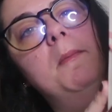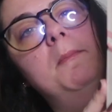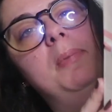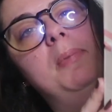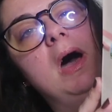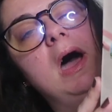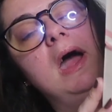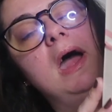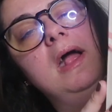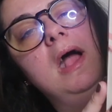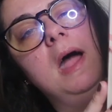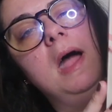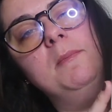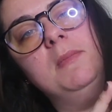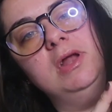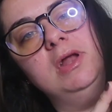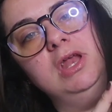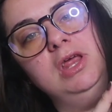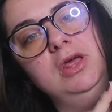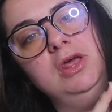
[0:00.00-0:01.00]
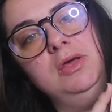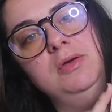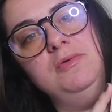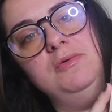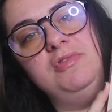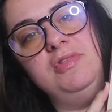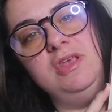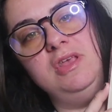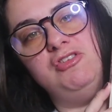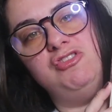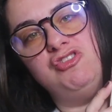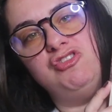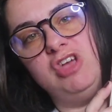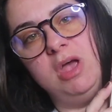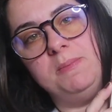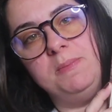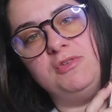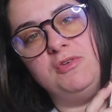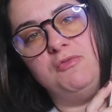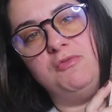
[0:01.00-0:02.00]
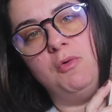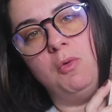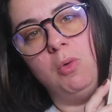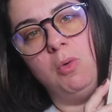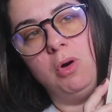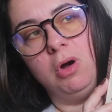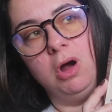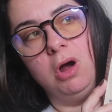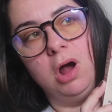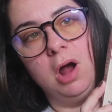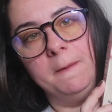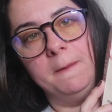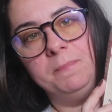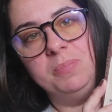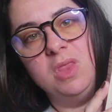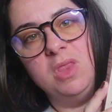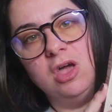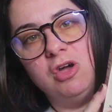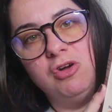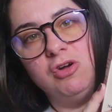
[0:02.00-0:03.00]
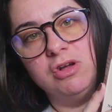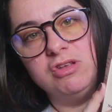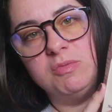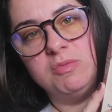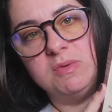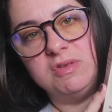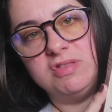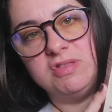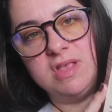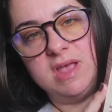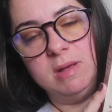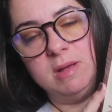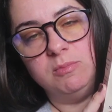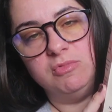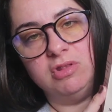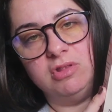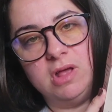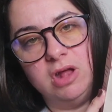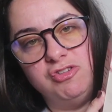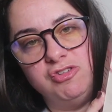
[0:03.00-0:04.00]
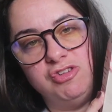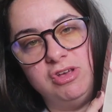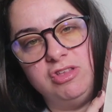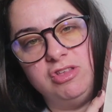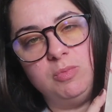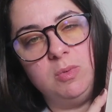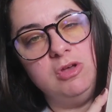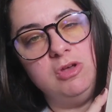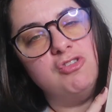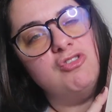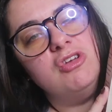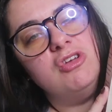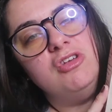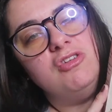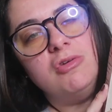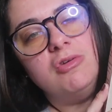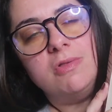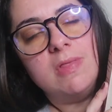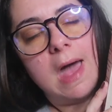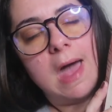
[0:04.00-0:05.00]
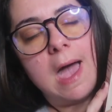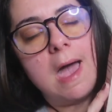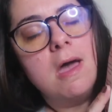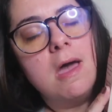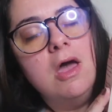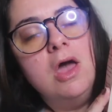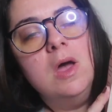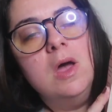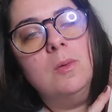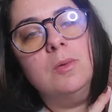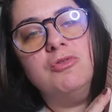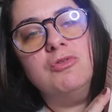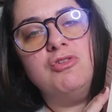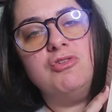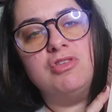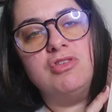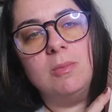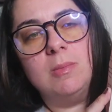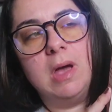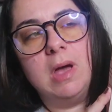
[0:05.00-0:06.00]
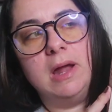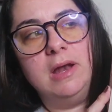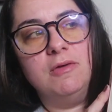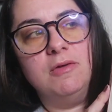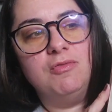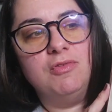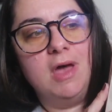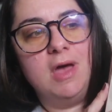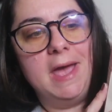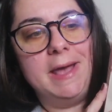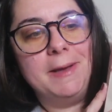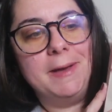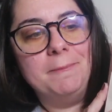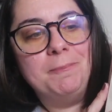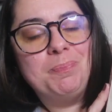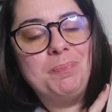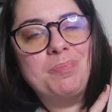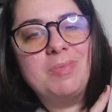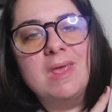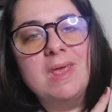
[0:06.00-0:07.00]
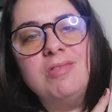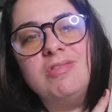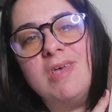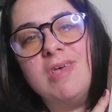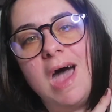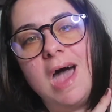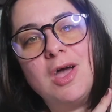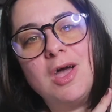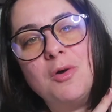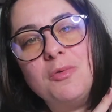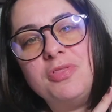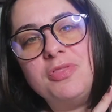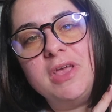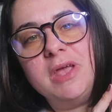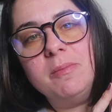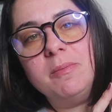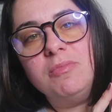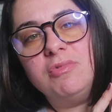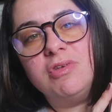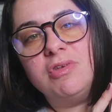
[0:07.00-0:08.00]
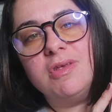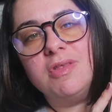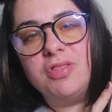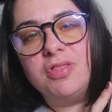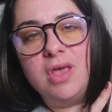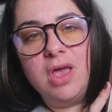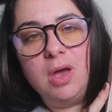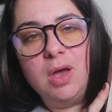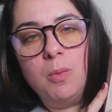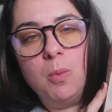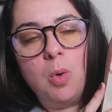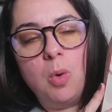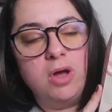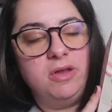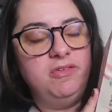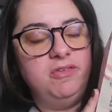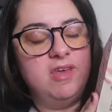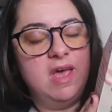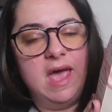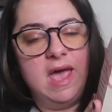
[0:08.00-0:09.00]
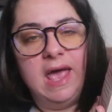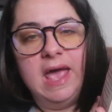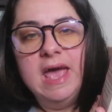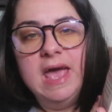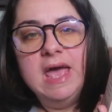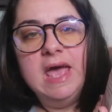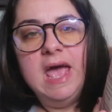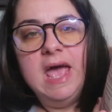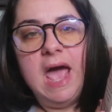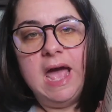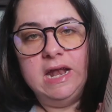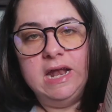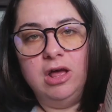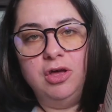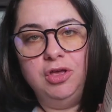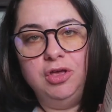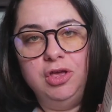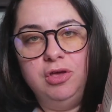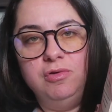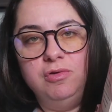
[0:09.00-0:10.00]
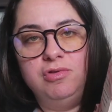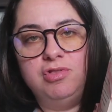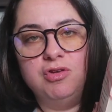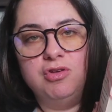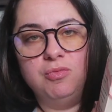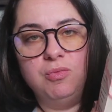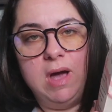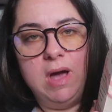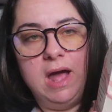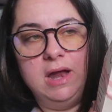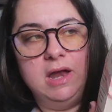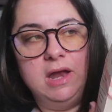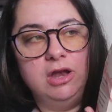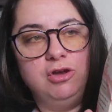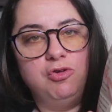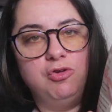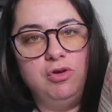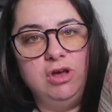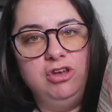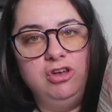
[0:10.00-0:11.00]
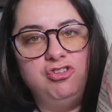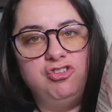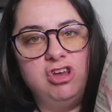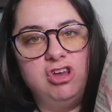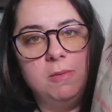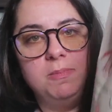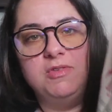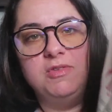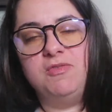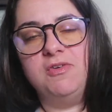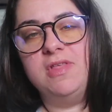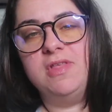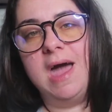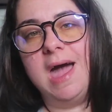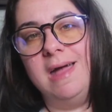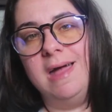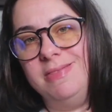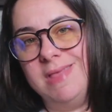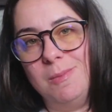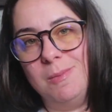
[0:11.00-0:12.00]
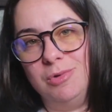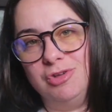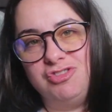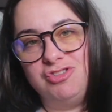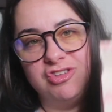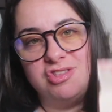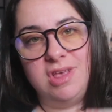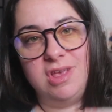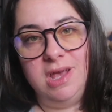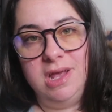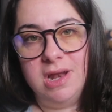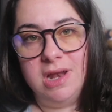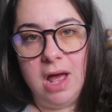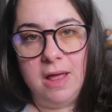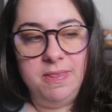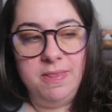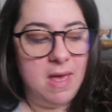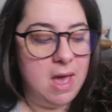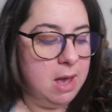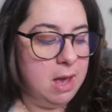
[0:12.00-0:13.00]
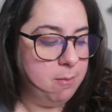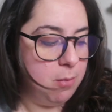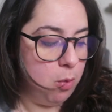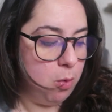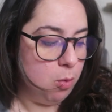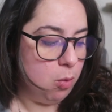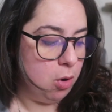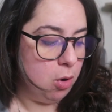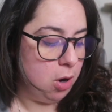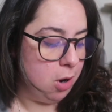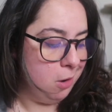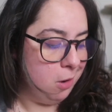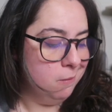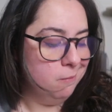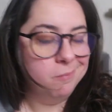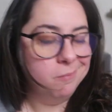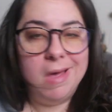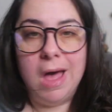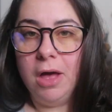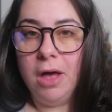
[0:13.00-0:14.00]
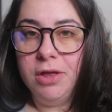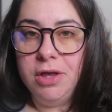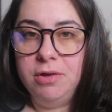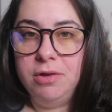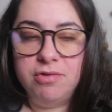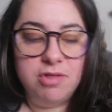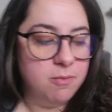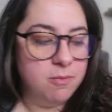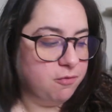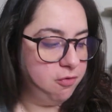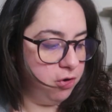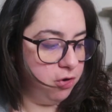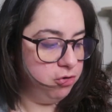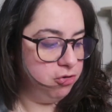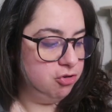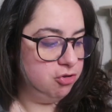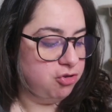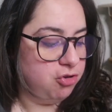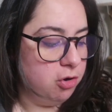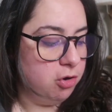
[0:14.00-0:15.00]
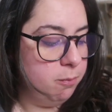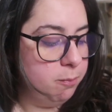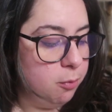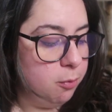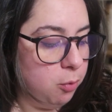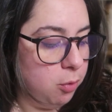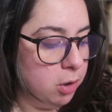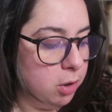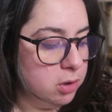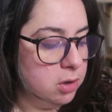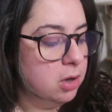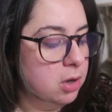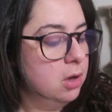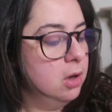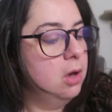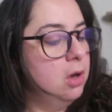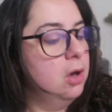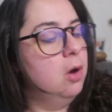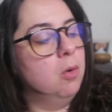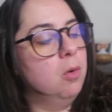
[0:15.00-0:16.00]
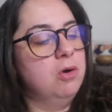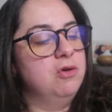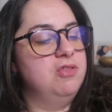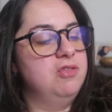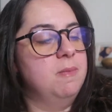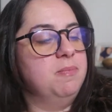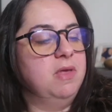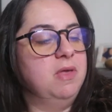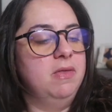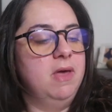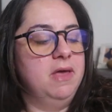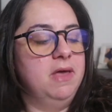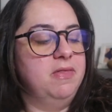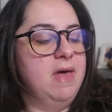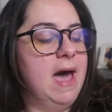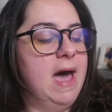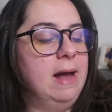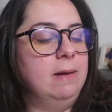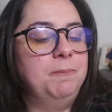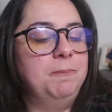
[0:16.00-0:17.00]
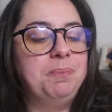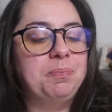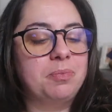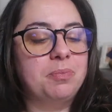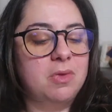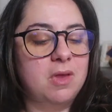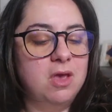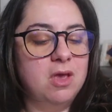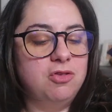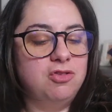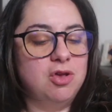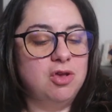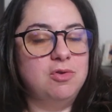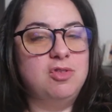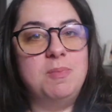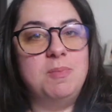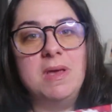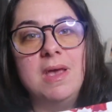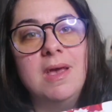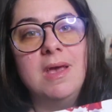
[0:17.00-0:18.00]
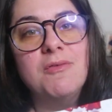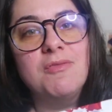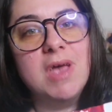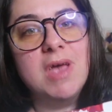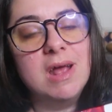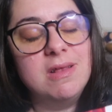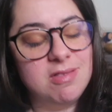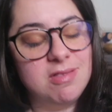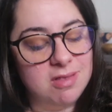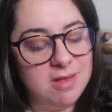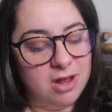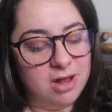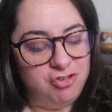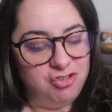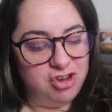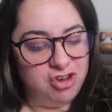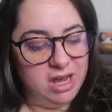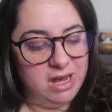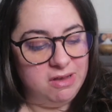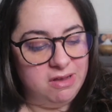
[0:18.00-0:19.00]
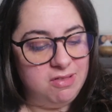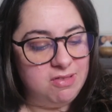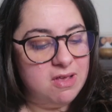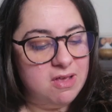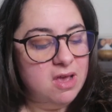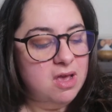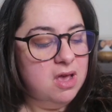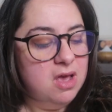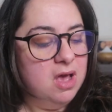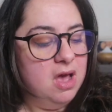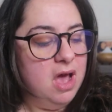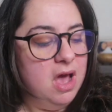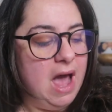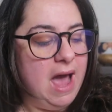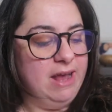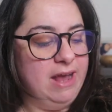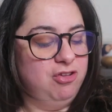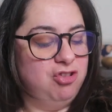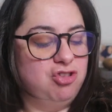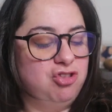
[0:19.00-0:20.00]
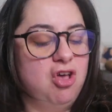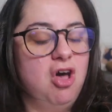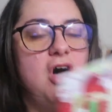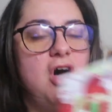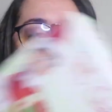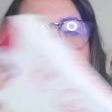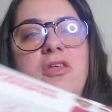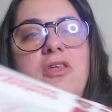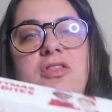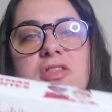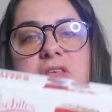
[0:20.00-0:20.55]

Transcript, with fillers: But I'm gonna use these chips for Christmas themed lunches. We usually do that. We'll do some kind of like taco themed thing one day, and I'll use the red and green chips for that, and then we'll just eat on them, or I'll use them for a dessert board or something like that. So speaking of kids lunches, I saw